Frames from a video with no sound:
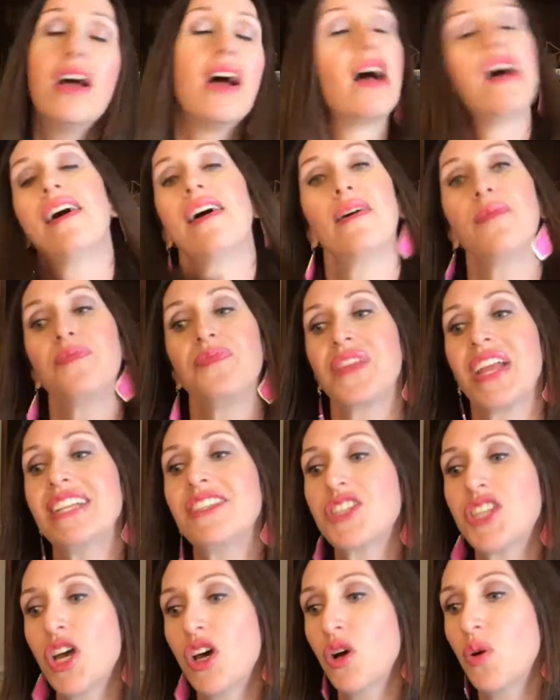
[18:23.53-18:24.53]
And
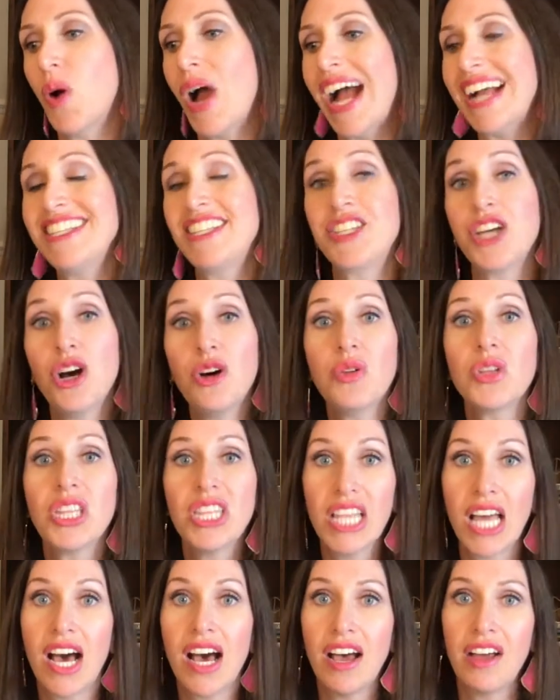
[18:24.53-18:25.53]
so I don't
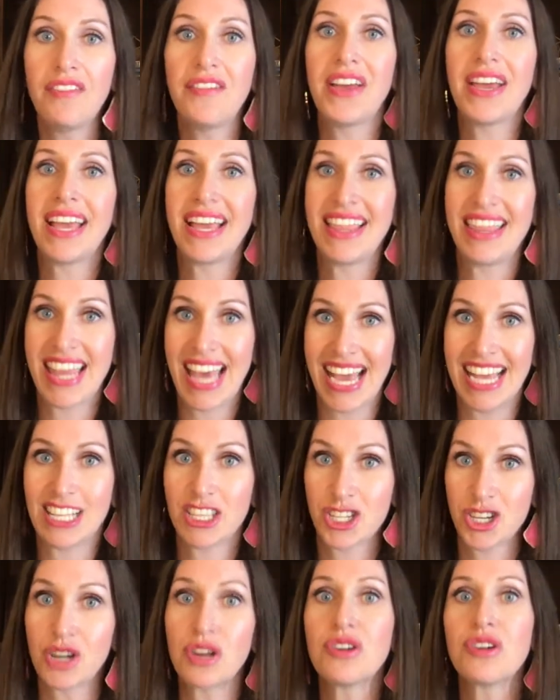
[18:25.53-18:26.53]
love that
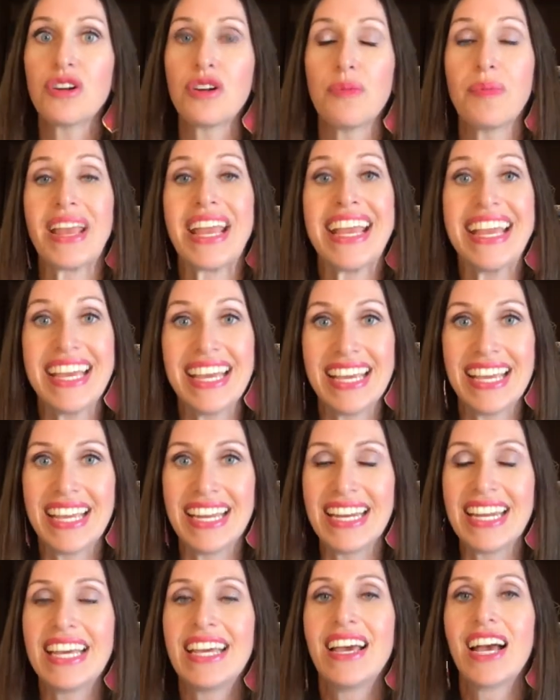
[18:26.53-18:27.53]
term
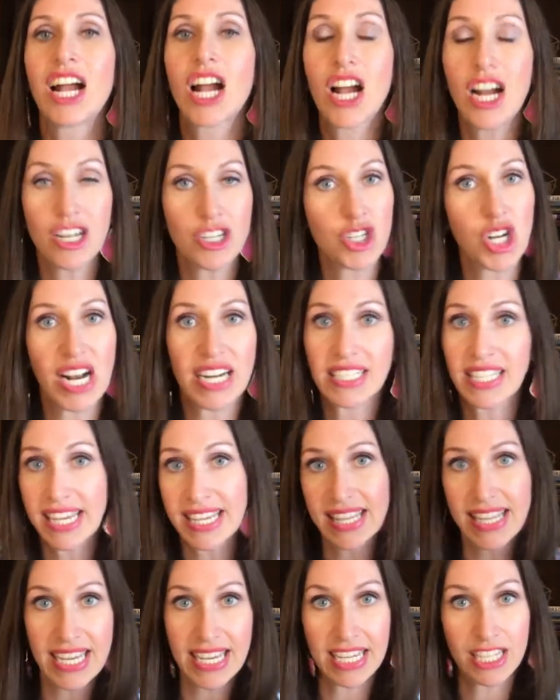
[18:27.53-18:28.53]
in a contract
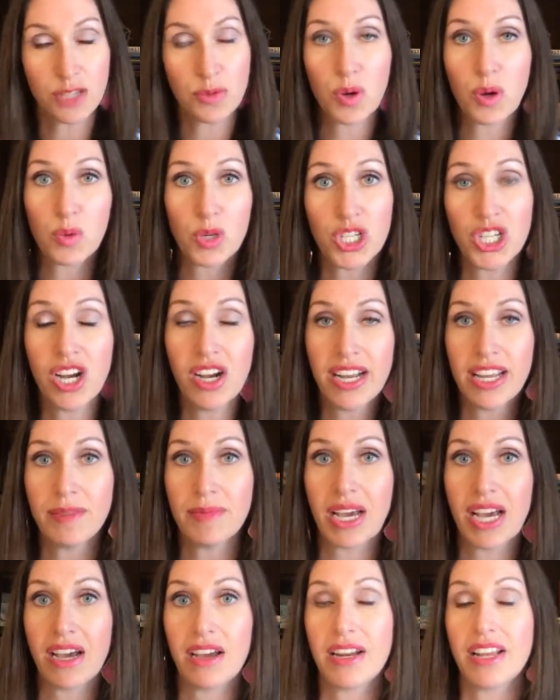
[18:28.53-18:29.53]
like this, what we're talking
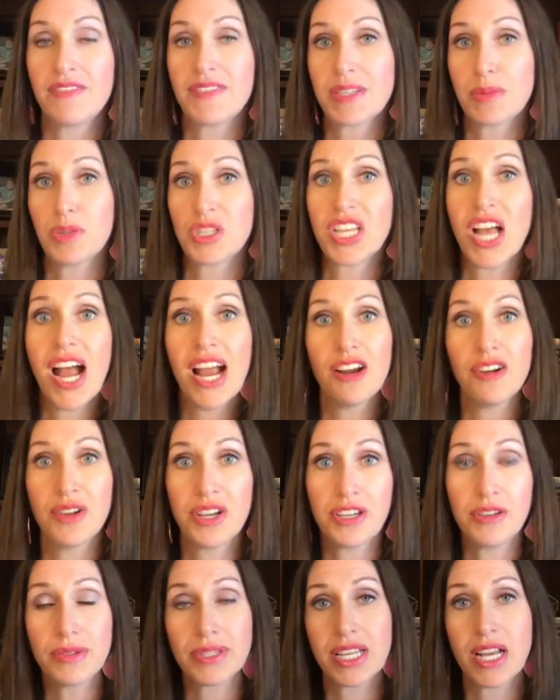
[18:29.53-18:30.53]
about if someone's
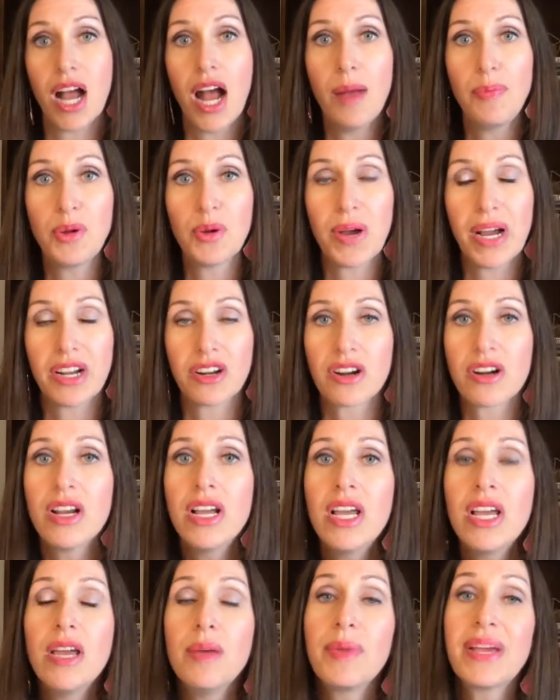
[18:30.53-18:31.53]
hiring you as a copywriter,
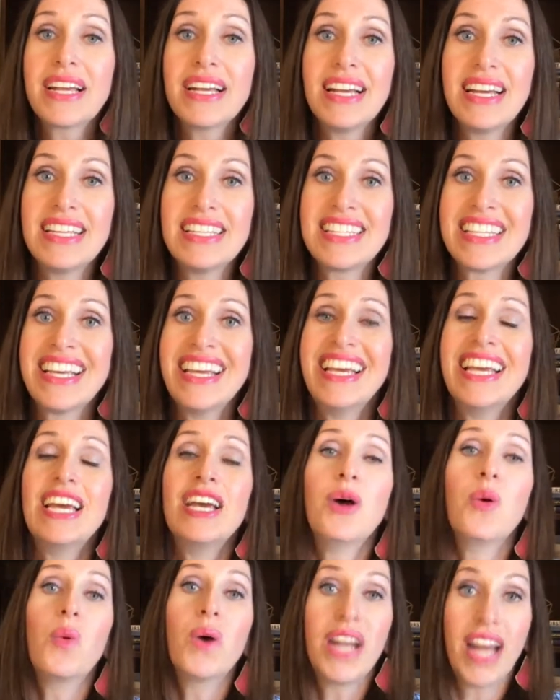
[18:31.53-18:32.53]
because
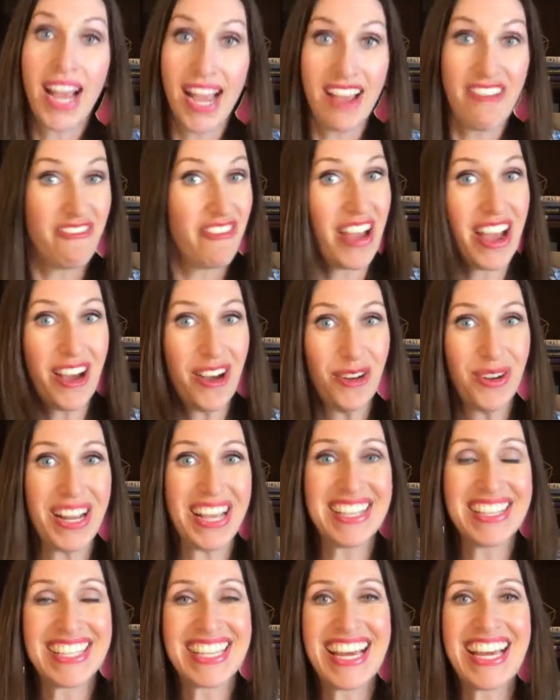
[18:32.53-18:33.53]
what I have found
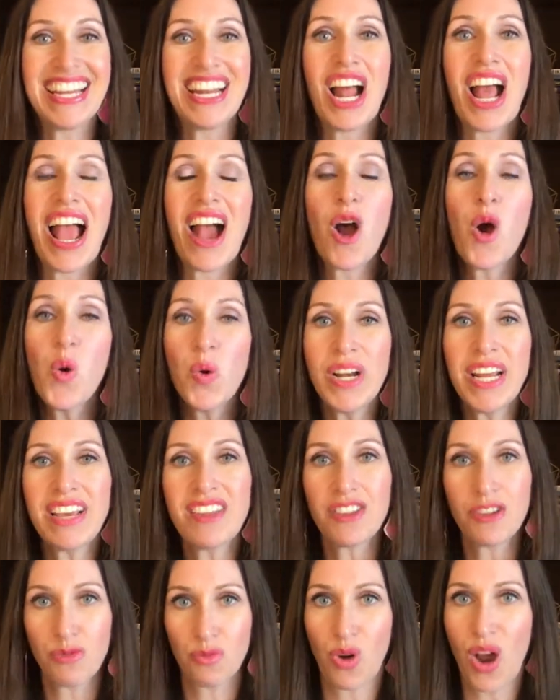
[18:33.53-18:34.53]
is that owning
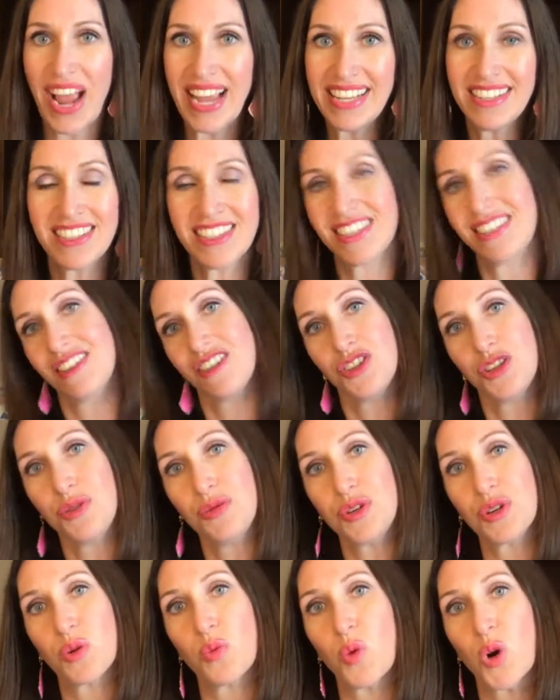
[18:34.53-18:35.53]
the rights to
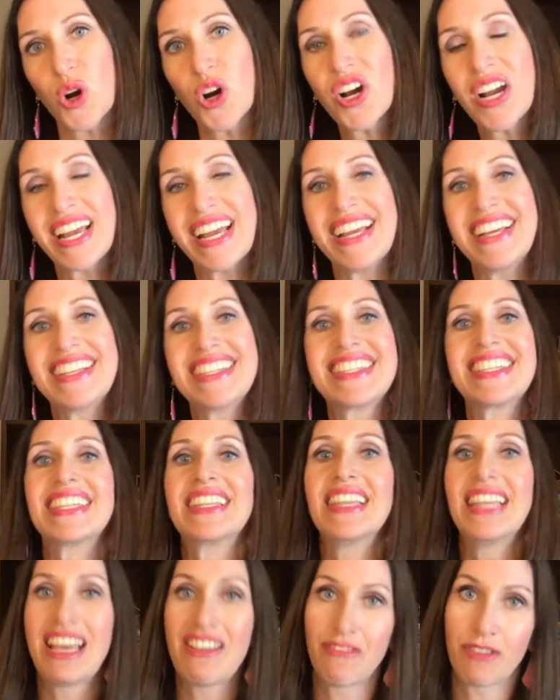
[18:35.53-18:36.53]
your work is
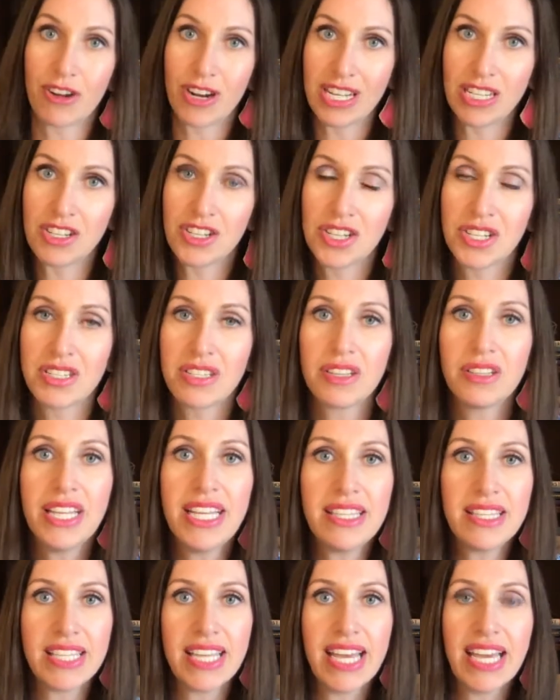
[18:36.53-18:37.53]
leverage. So
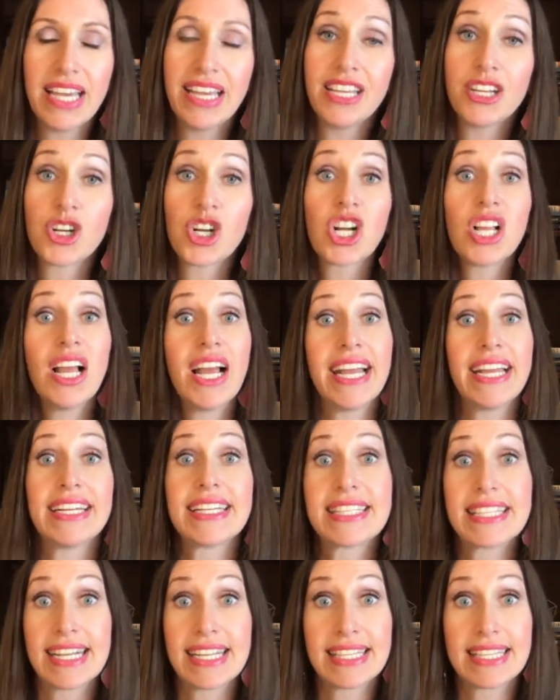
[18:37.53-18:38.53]
let's say your client
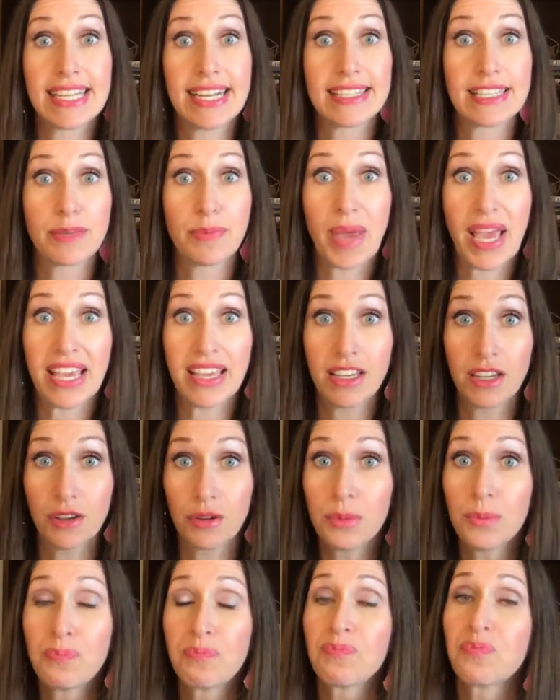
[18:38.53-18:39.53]
decides not to pay
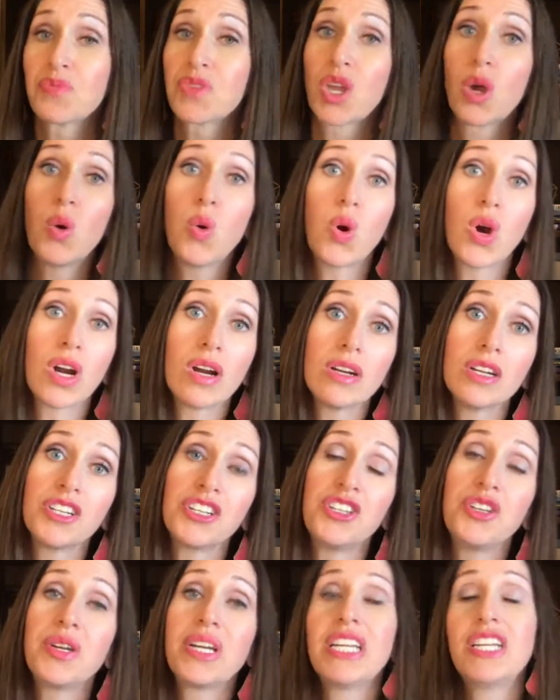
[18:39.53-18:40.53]
you, or
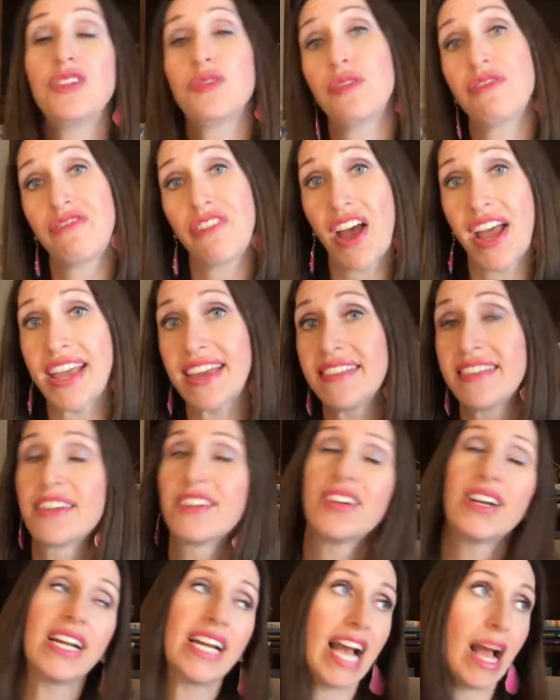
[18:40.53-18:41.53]
you get into a fight, they're
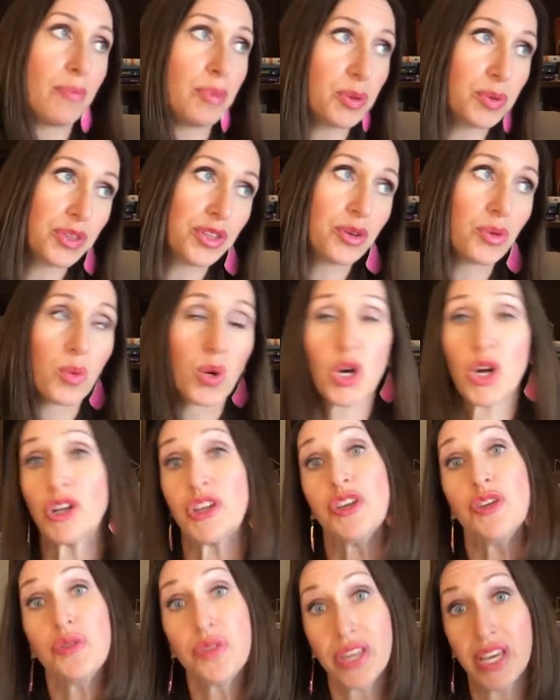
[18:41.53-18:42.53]
not happy with your work,
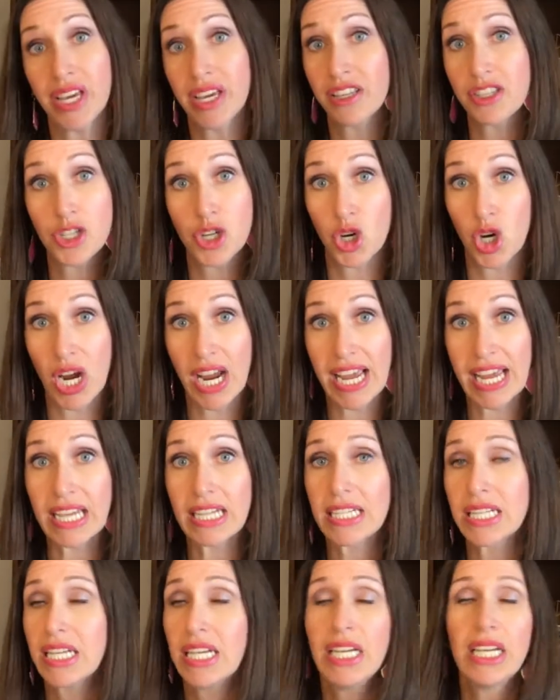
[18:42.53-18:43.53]
you think it's
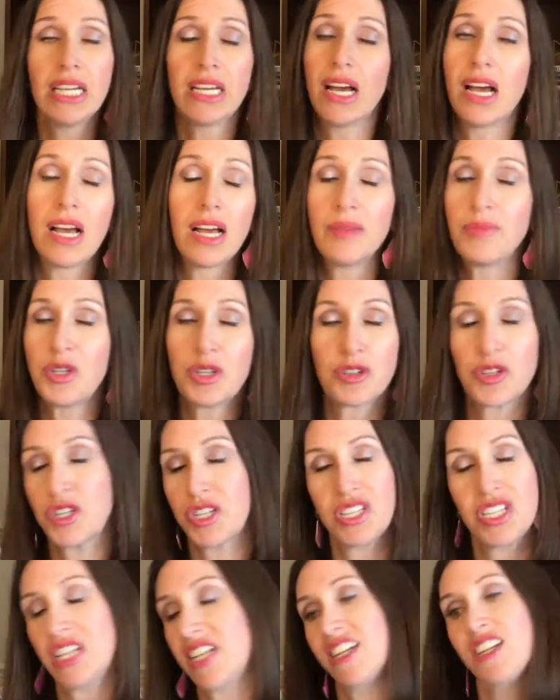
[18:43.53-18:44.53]
great, you're
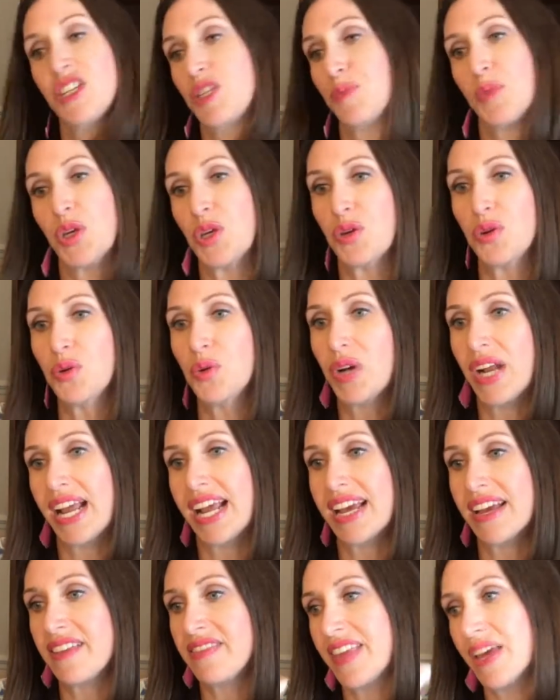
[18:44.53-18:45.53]
just in a dispute
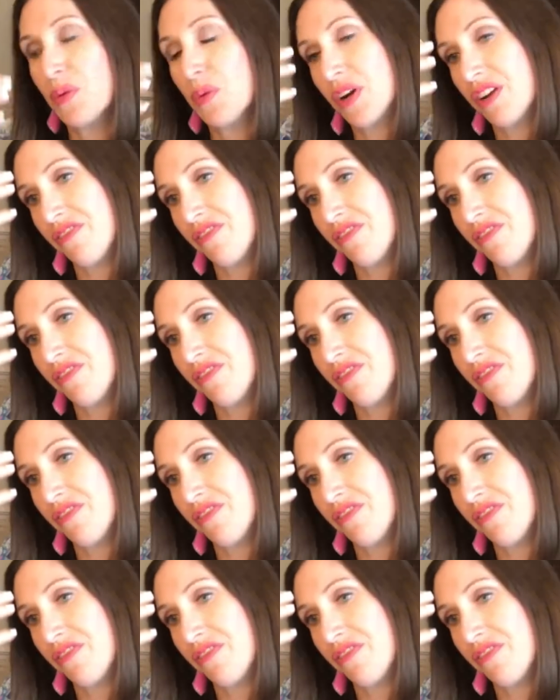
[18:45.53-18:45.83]
and they want to